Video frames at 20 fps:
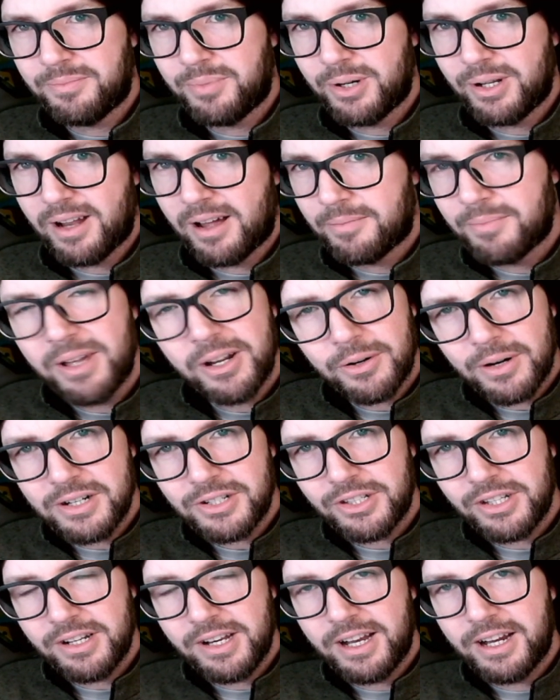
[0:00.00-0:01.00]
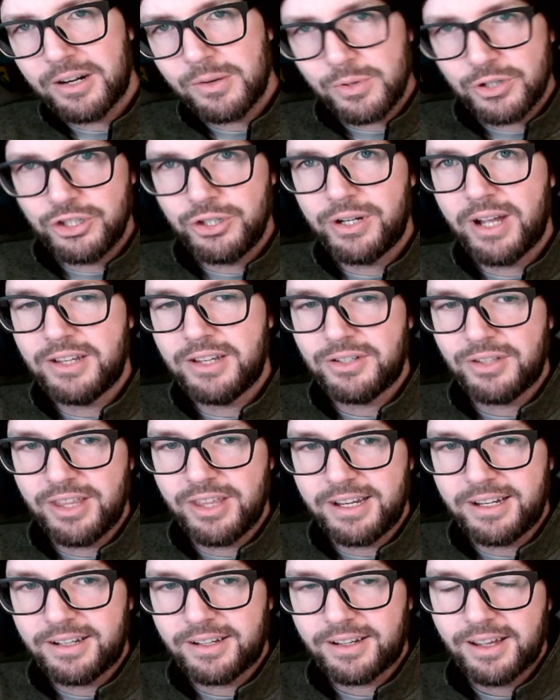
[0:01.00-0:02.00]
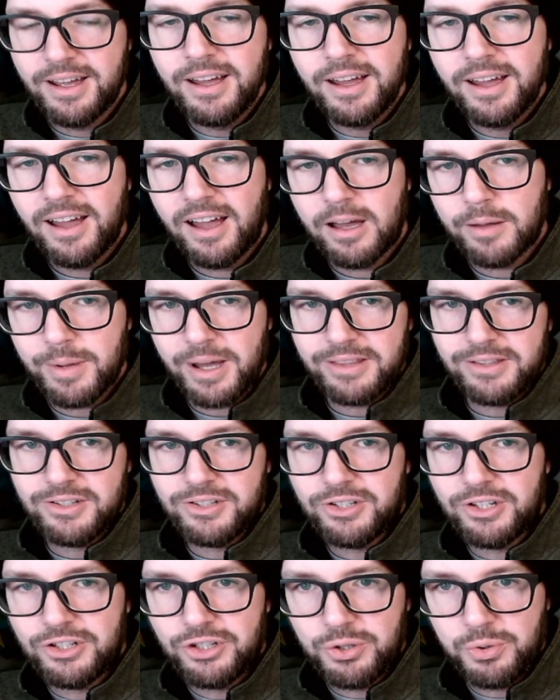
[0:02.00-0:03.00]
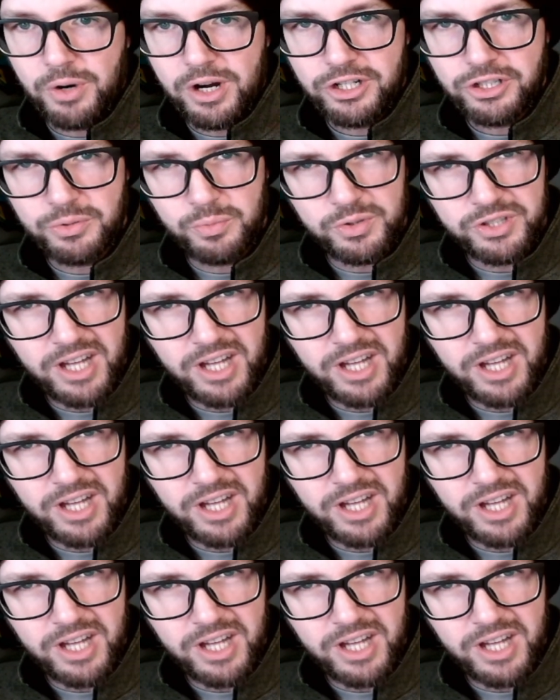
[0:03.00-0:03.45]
But I'm interested to hear what you guys think about this situation.